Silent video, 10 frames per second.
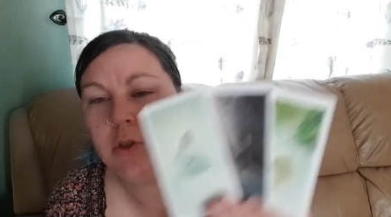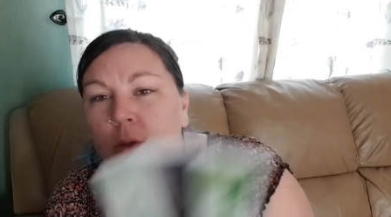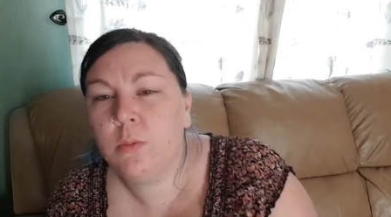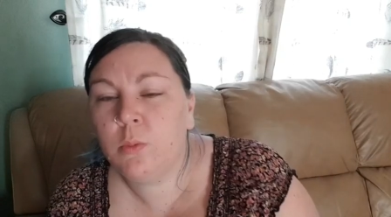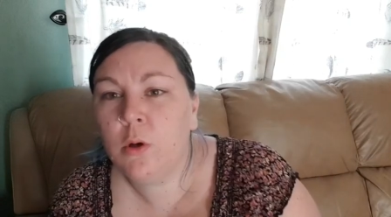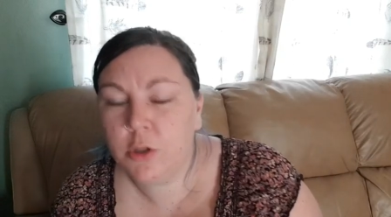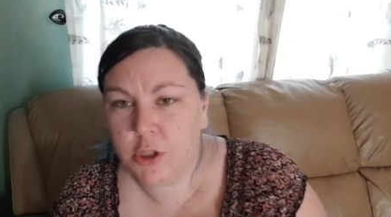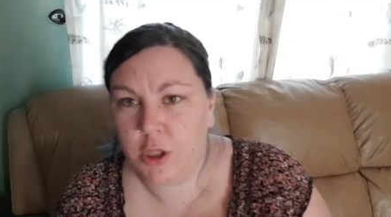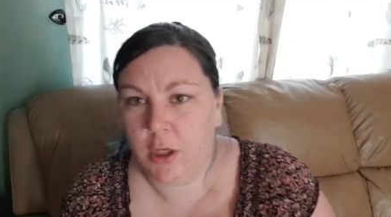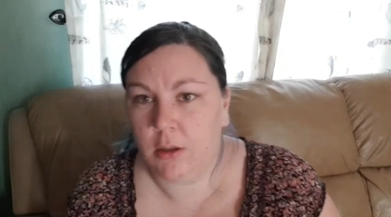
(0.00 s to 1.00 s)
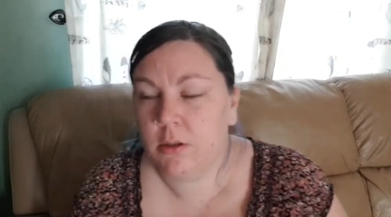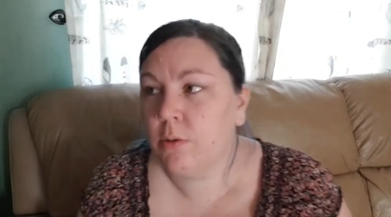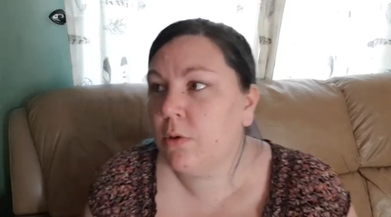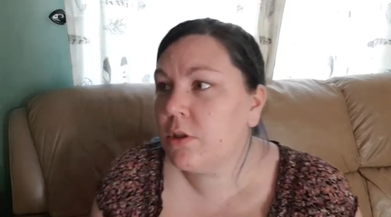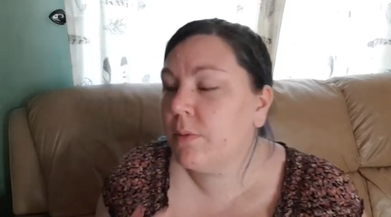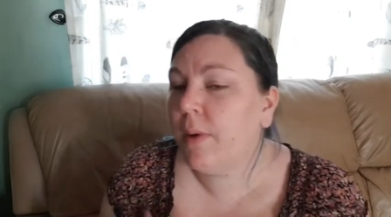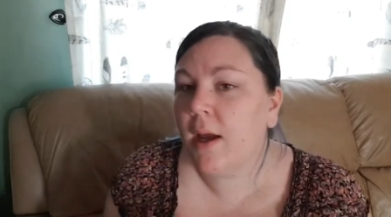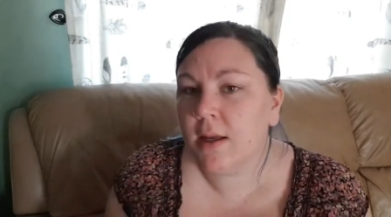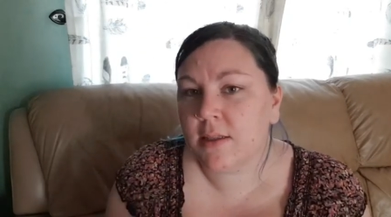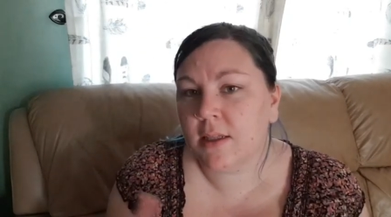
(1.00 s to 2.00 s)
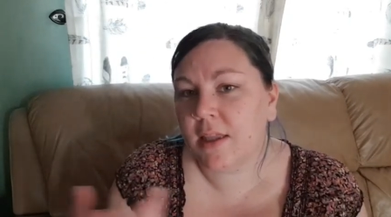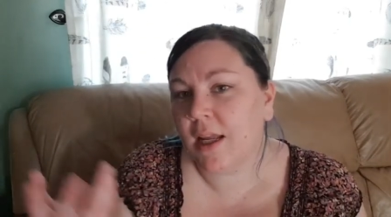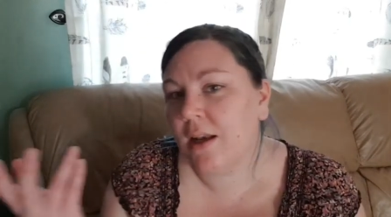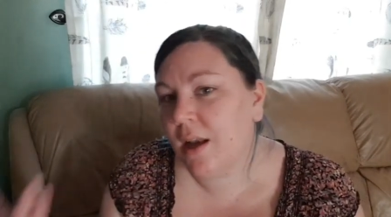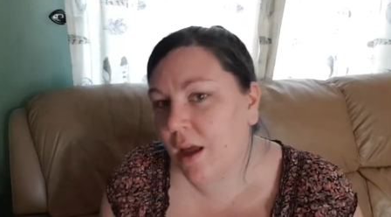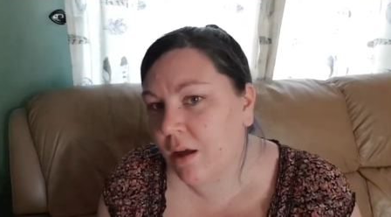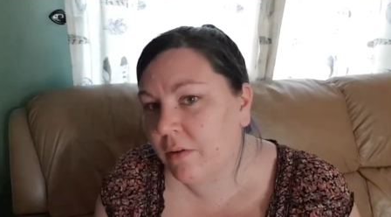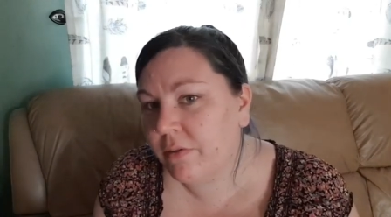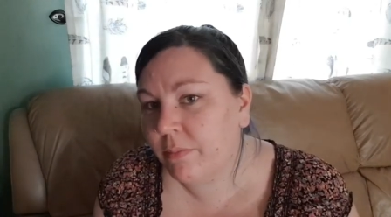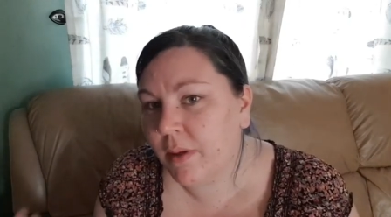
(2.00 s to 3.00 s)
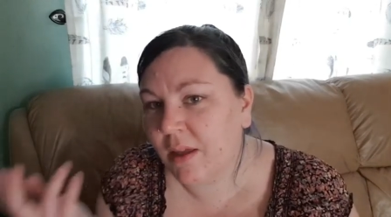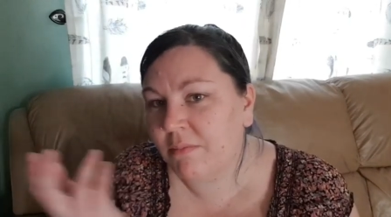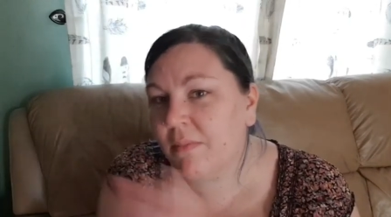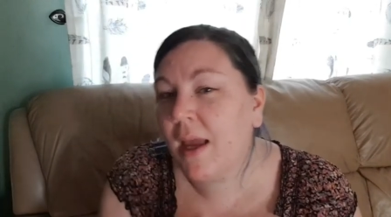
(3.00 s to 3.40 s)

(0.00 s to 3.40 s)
to watch you, to watch the person that they love being